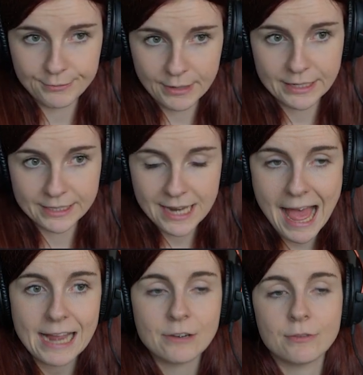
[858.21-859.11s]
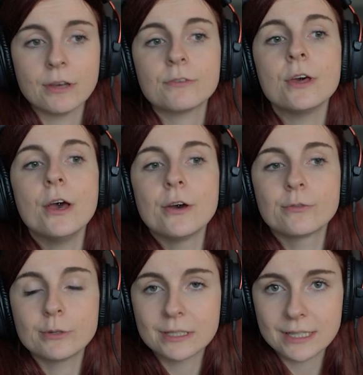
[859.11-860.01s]
and interact with
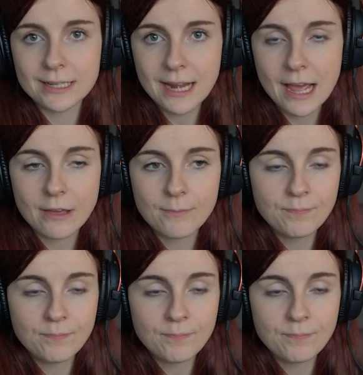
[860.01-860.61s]
through the CLI.